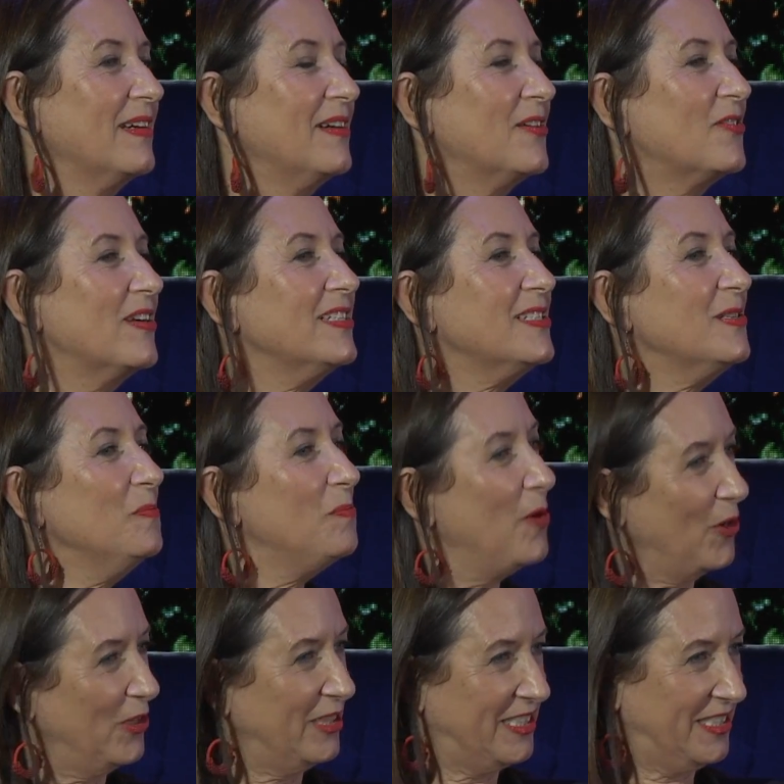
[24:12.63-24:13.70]
Russell
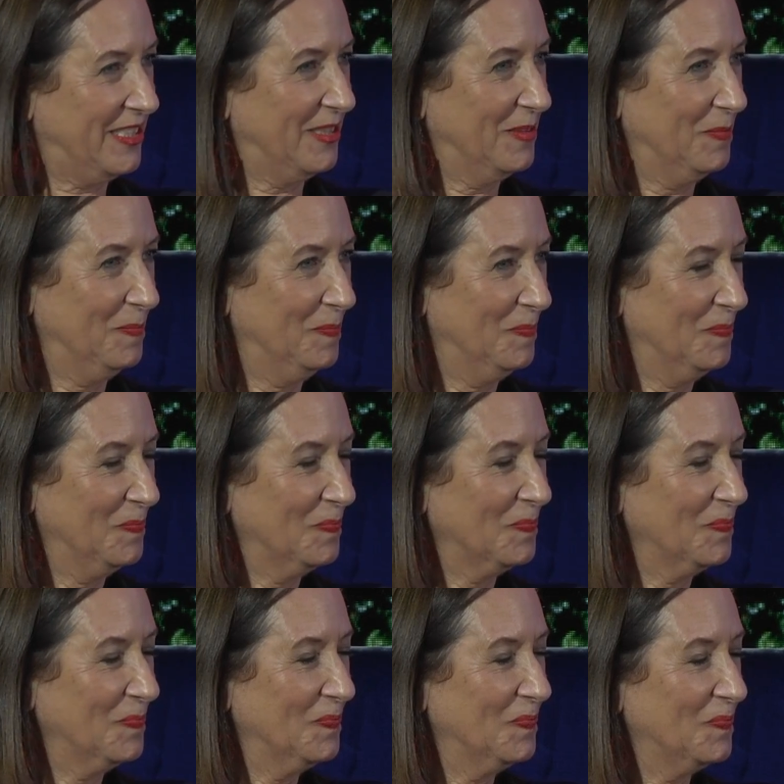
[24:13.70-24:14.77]
Pollitt,
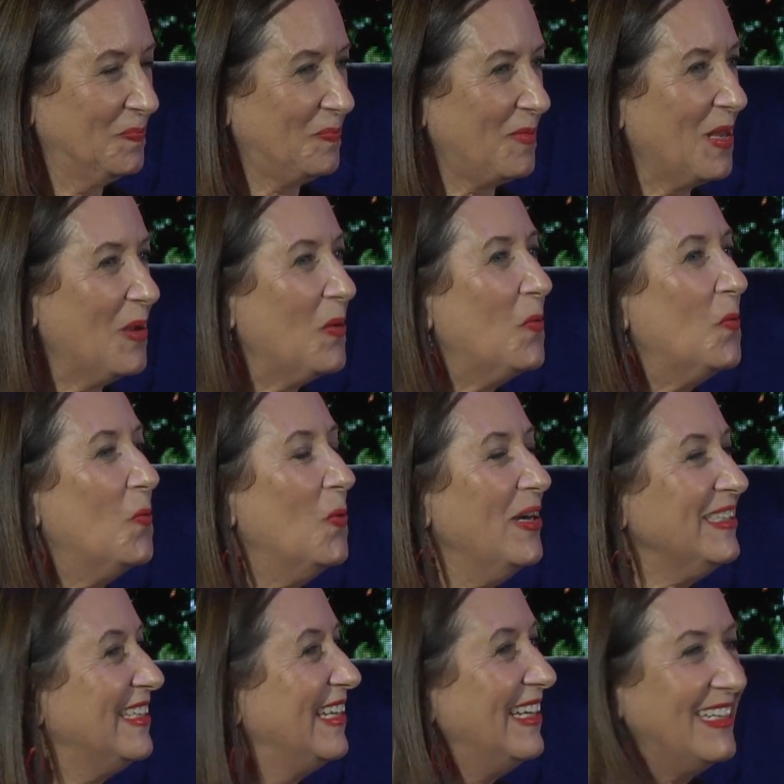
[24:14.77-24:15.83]

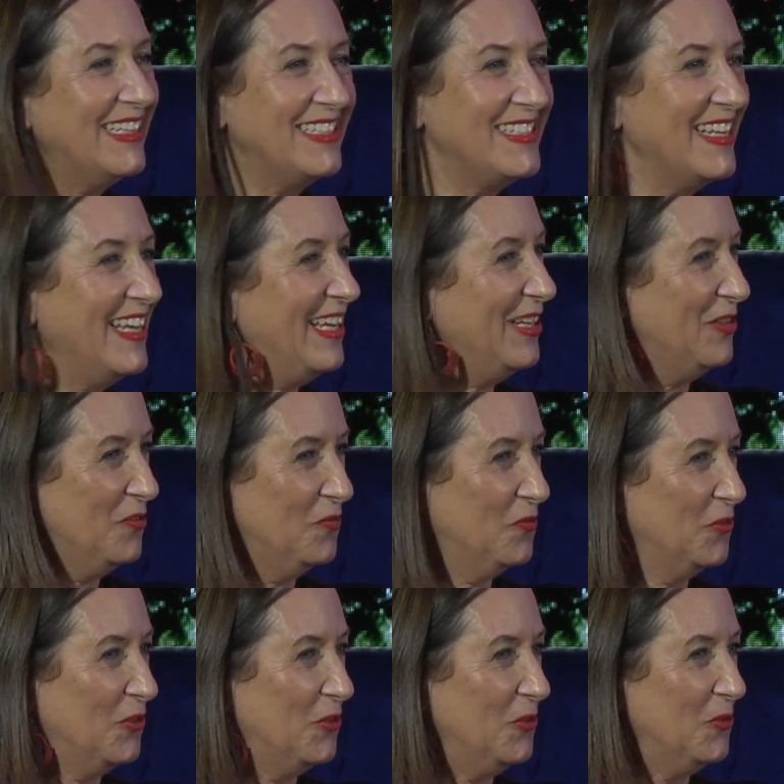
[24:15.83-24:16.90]
what lies ahead
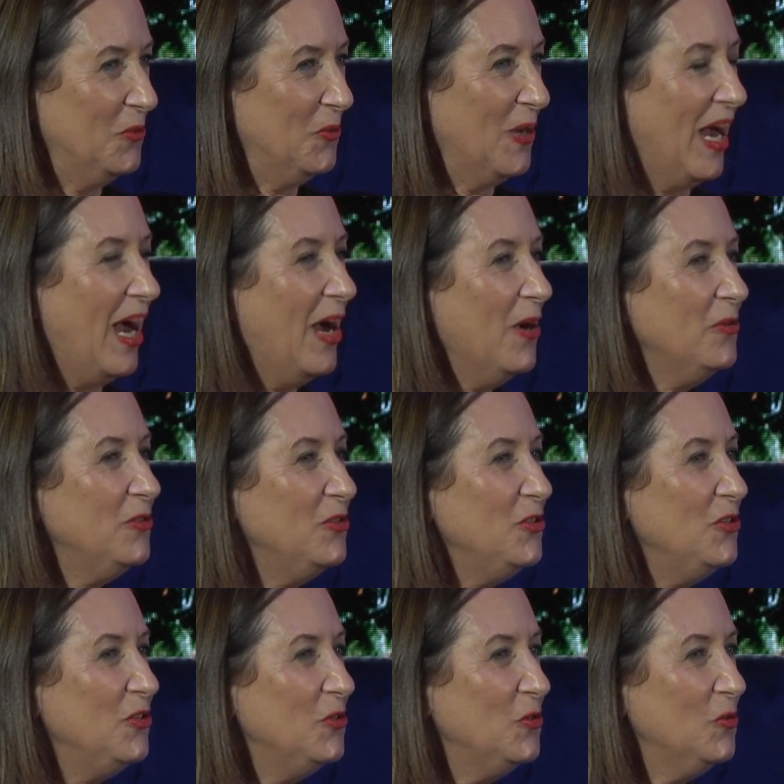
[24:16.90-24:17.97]
for you? How do
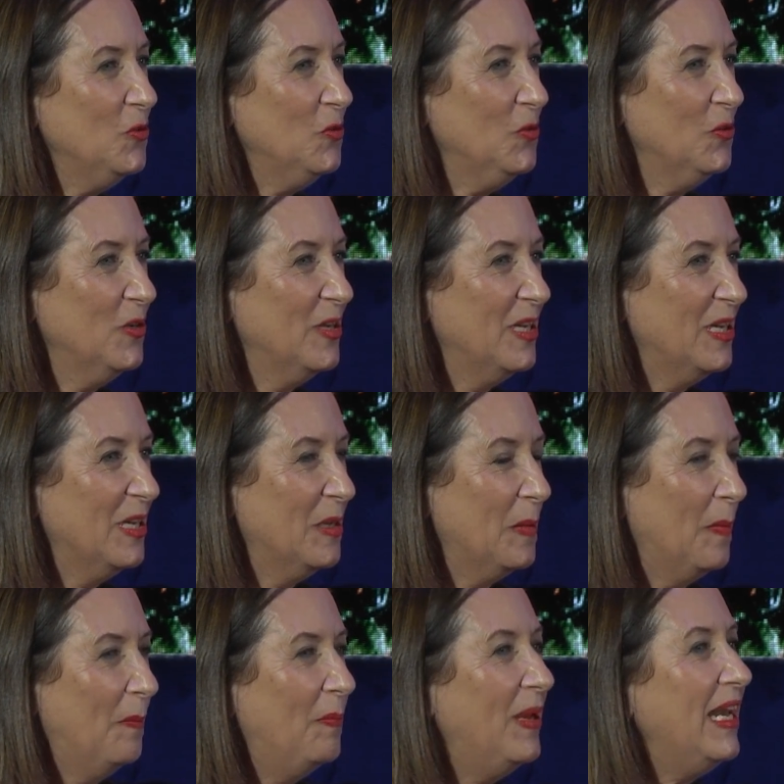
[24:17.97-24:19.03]
you
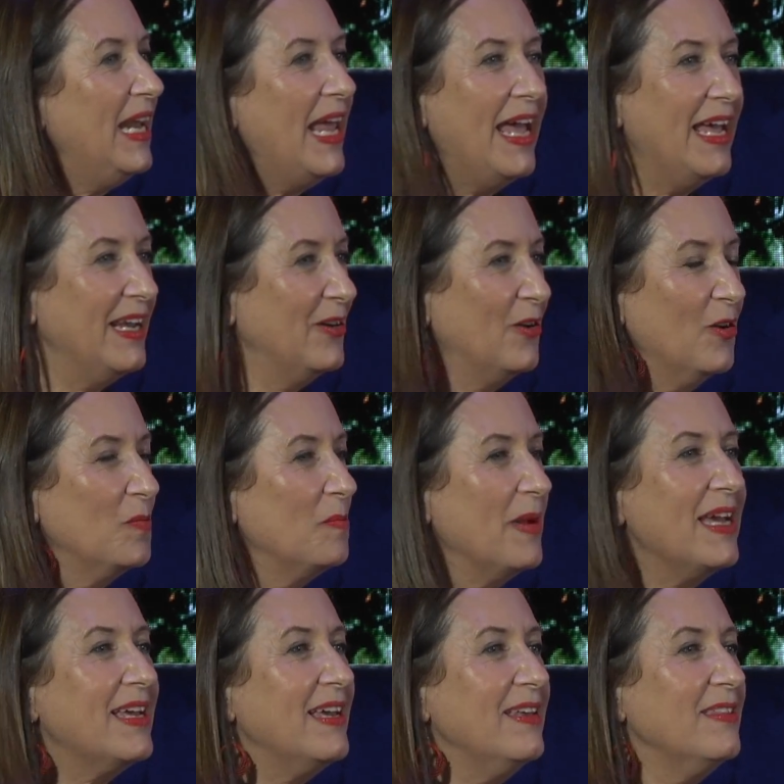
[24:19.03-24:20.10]
plan on
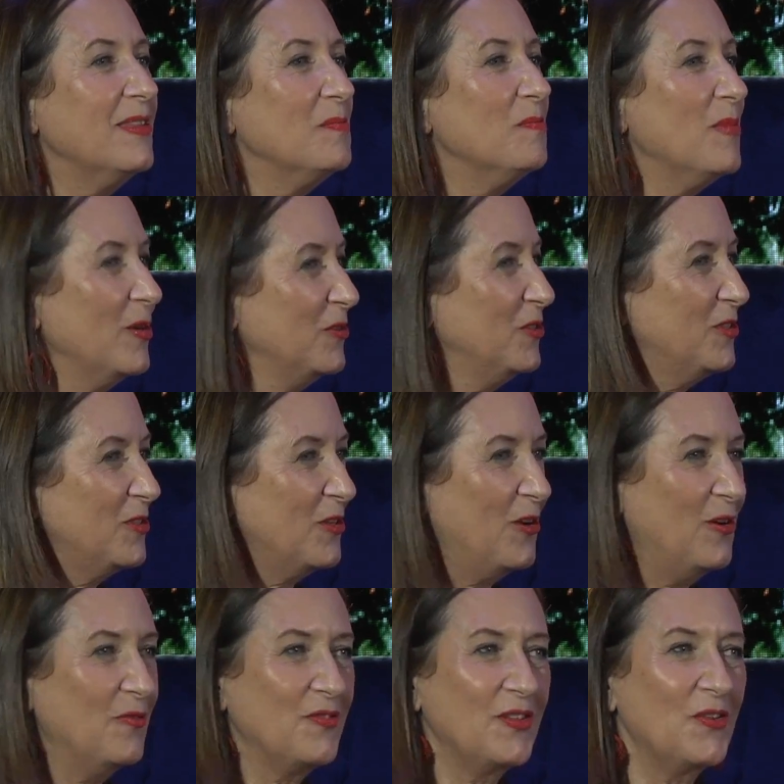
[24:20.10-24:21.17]
making the most
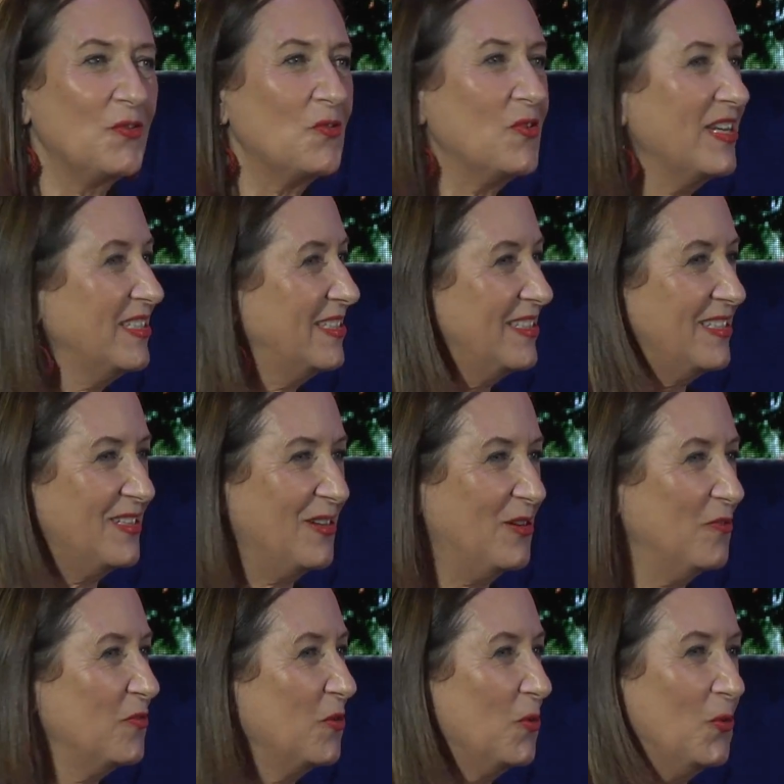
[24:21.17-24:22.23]
of the rest
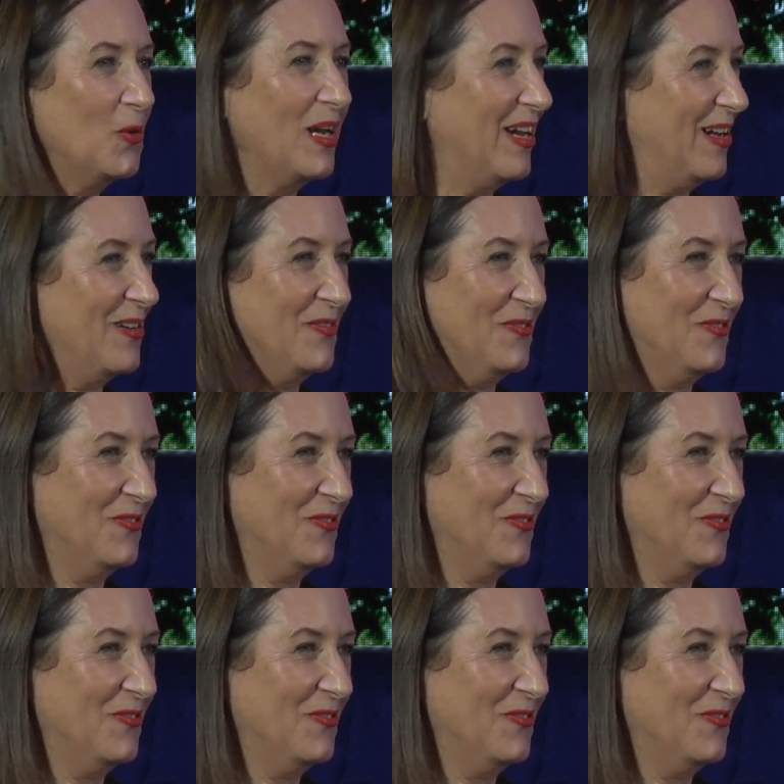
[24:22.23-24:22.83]
of your life?